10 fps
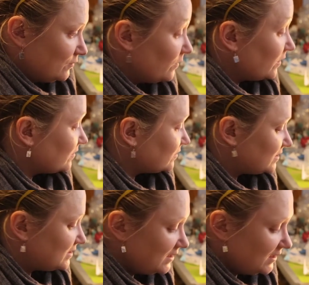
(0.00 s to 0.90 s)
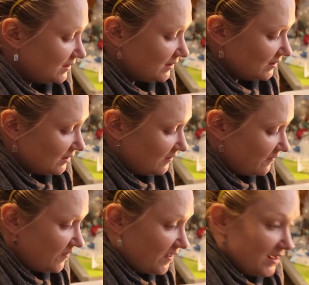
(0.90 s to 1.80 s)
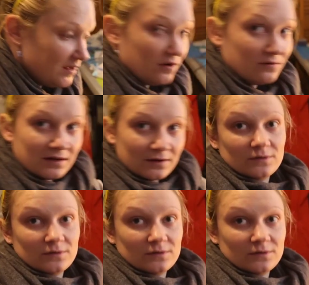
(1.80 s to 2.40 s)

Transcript: we'll see if they are really